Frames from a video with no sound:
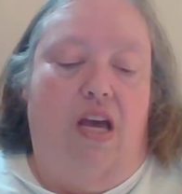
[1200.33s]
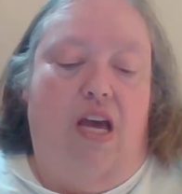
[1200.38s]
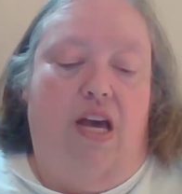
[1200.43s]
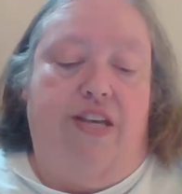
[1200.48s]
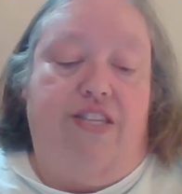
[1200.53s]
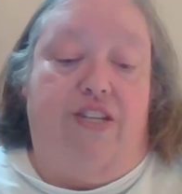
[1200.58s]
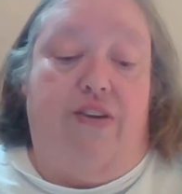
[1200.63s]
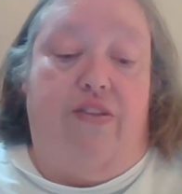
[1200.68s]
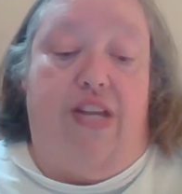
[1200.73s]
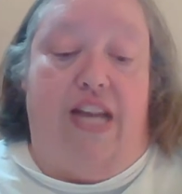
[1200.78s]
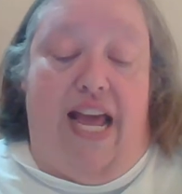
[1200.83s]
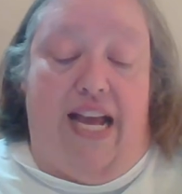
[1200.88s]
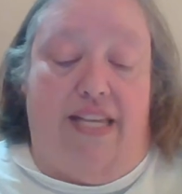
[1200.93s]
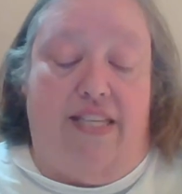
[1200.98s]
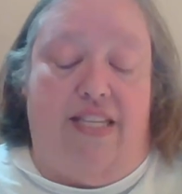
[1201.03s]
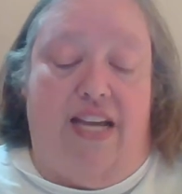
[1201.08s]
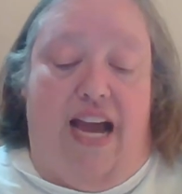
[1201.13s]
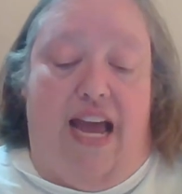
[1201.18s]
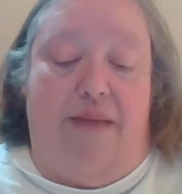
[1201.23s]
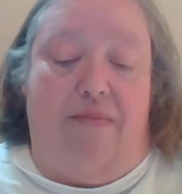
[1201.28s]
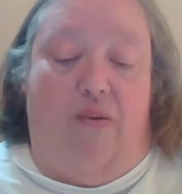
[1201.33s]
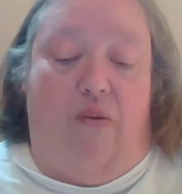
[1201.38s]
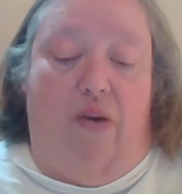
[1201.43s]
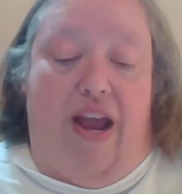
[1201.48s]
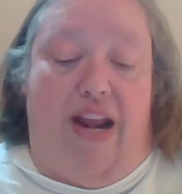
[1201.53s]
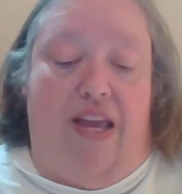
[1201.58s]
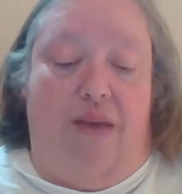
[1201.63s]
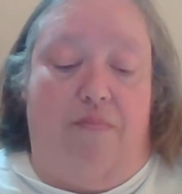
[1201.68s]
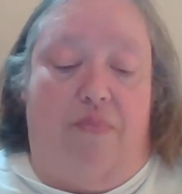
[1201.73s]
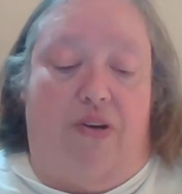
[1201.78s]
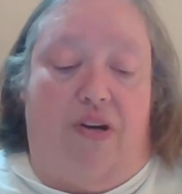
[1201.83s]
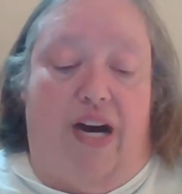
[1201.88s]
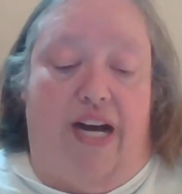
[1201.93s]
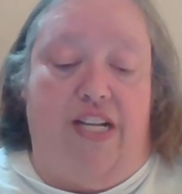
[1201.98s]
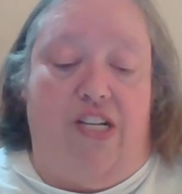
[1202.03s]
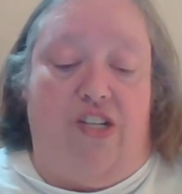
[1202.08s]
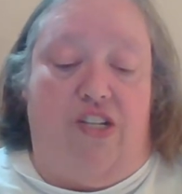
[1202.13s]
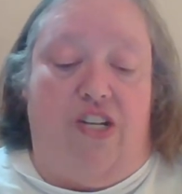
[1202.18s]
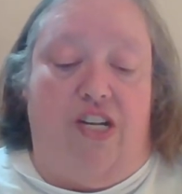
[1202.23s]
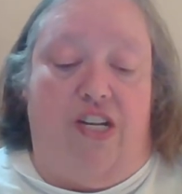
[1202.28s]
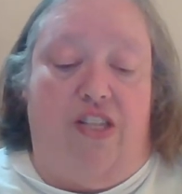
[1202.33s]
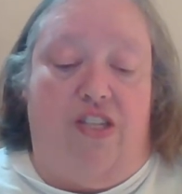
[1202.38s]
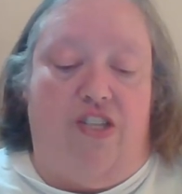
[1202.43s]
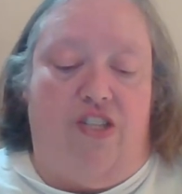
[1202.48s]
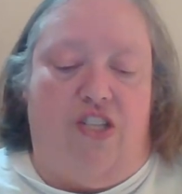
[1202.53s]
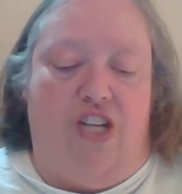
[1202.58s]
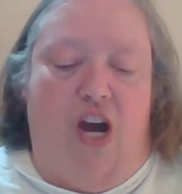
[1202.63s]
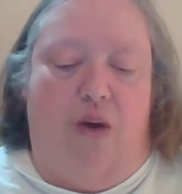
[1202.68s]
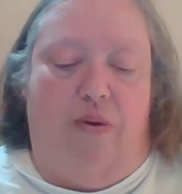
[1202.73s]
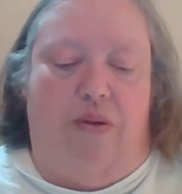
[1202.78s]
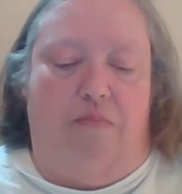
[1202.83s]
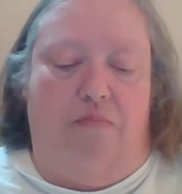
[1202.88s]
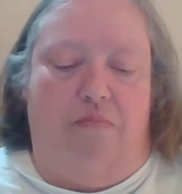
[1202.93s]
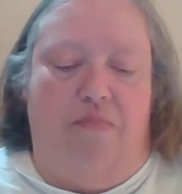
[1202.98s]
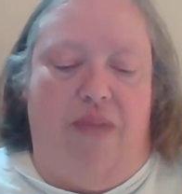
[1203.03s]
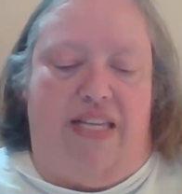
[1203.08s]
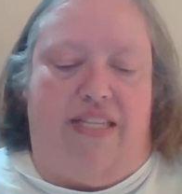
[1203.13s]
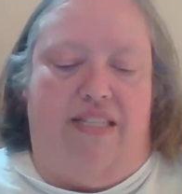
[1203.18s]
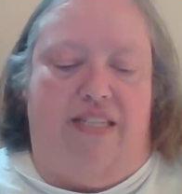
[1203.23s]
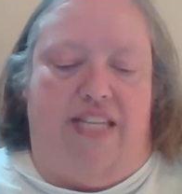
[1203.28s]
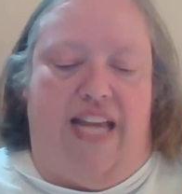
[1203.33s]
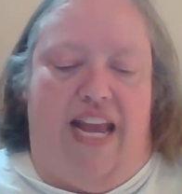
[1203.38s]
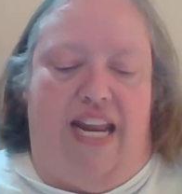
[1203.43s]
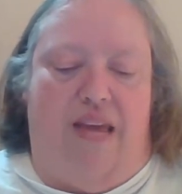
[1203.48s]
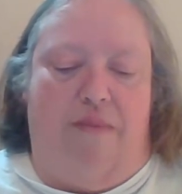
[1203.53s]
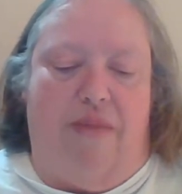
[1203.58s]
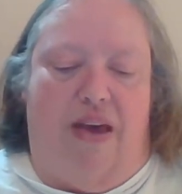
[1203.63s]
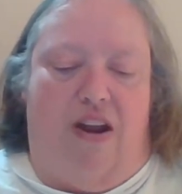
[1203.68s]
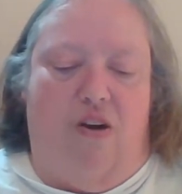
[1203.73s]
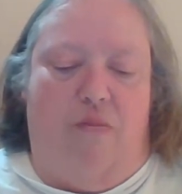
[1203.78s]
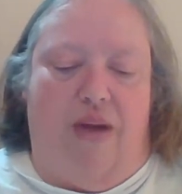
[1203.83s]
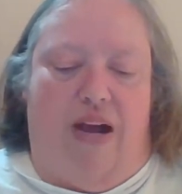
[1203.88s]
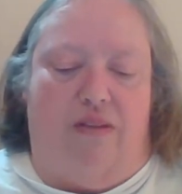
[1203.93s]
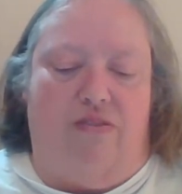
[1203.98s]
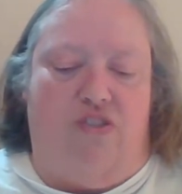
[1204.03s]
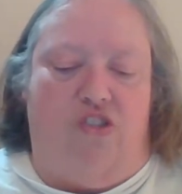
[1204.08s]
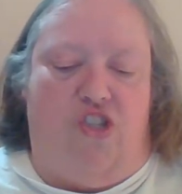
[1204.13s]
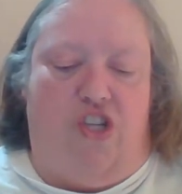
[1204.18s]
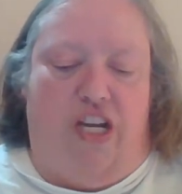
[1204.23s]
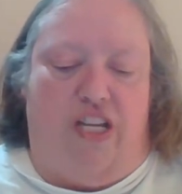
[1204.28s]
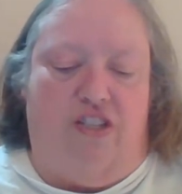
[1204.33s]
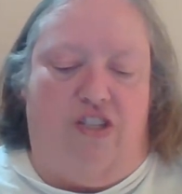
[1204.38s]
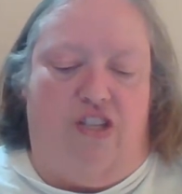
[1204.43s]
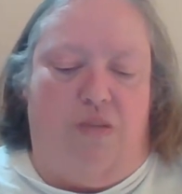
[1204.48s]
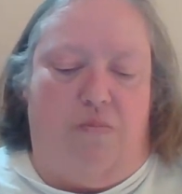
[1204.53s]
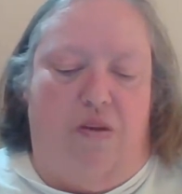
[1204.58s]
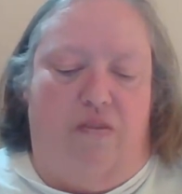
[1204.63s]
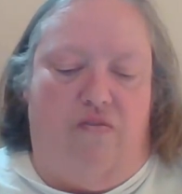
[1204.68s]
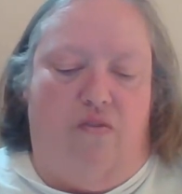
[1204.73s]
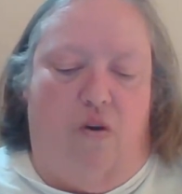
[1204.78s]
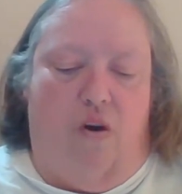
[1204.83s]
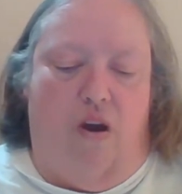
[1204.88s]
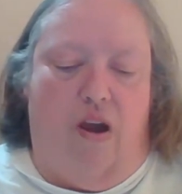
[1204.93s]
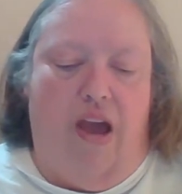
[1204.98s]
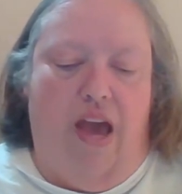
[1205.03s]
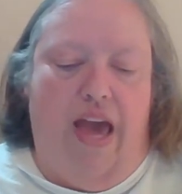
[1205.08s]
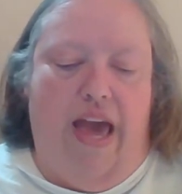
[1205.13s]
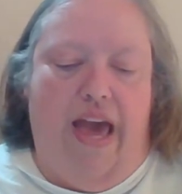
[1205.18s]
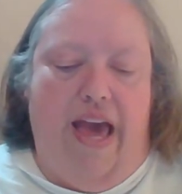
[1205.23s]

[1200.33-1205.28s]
So the next time Granny plunged into the snow and missed Danny Meadow Mouse just as before,